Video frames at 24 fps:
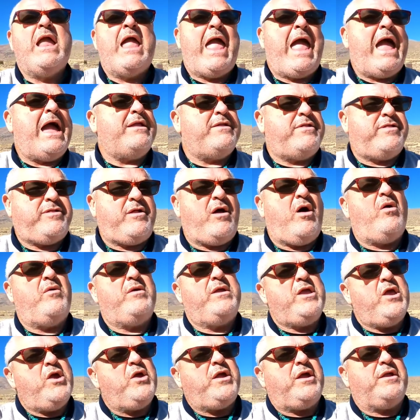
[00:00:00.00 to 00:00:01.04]
And so
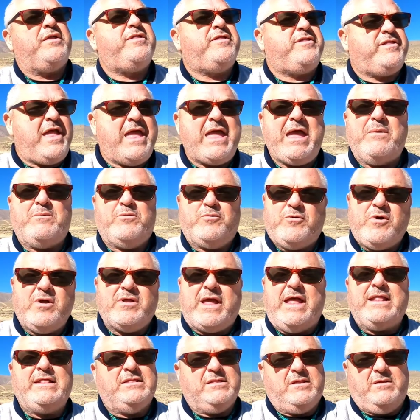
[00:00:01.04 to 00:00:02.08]
you could see it
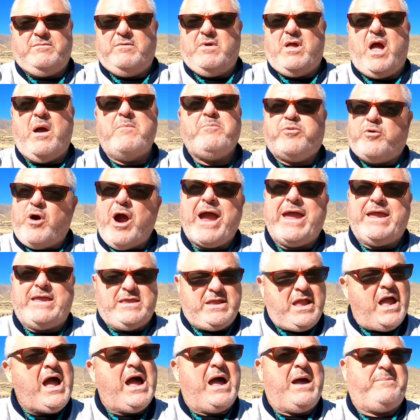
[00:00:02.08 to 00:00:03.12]
really uh,
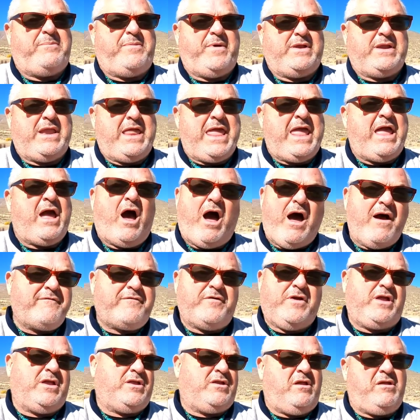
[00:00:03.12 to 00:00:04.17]
brighten up and he
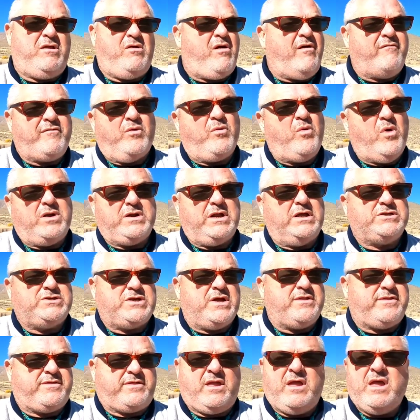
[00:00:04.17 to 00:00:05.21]
offered you know you ever want to
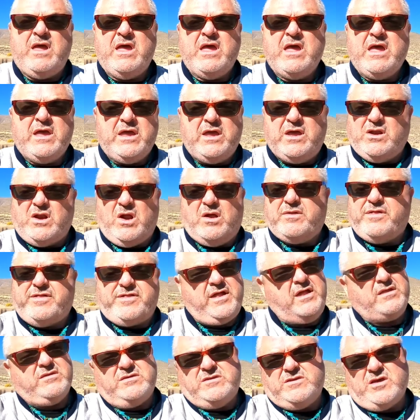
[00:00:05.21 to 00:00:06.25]
just you know
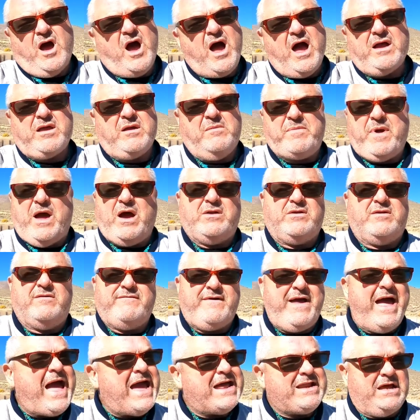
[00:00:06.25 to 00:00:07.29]
sit and talk about
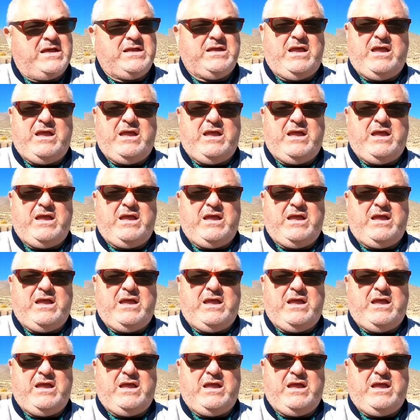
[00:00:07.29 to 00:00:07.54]
nevada